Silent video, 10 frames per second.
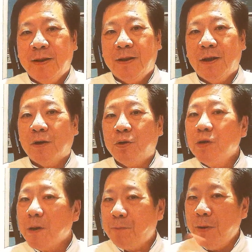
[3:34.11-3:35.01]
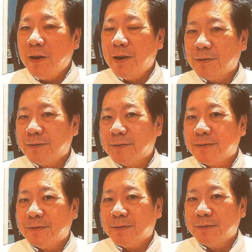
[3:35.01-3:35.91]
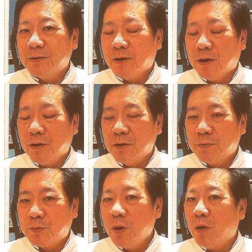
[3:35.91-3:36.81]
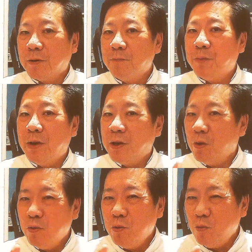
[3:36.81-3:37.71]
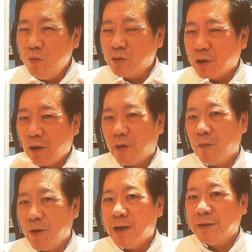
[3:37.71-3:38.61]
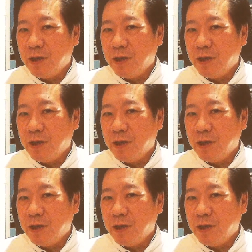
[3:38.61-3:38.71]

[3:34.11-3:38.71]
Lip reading: Now, during that period, spring-autumn period, they don't use a lot of words.